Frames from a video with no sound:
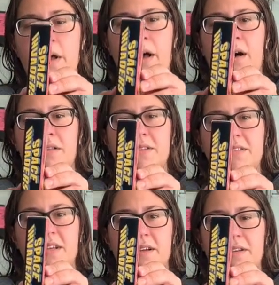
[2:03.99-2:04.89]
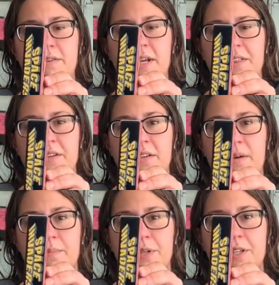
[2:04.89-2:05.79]
On the side, you get the
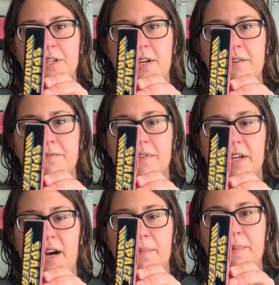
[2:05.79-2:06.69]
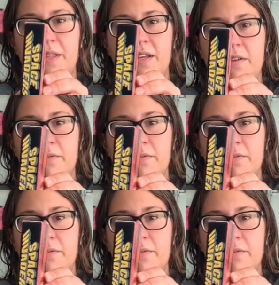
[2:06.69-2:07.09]
number of the copy that you